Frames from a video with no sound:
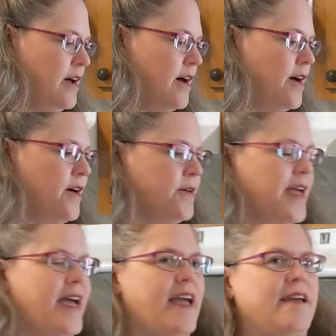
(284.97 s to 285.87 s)

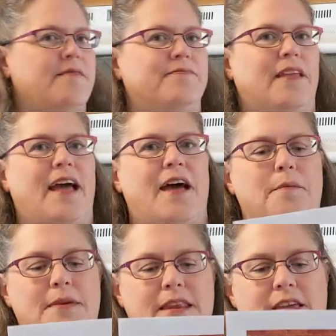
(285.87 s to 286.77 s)
Okay,
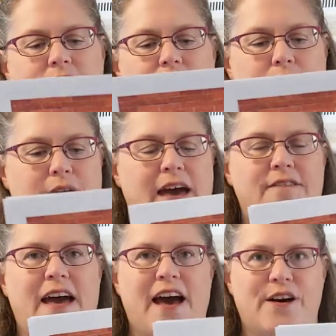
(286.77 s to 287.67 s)
how many of you
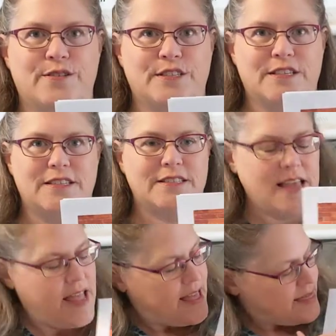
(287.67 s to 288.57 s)
have houses
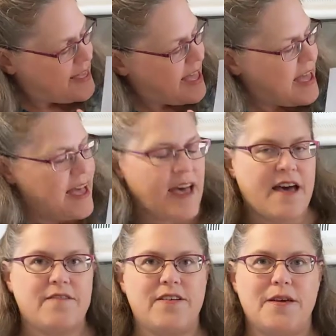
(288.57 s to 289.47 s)
that
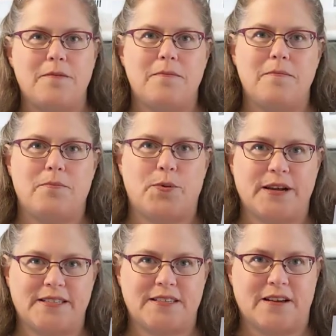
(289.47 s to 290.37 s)
have
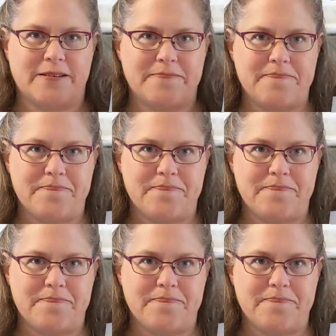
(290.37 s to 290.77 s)
bricks on them?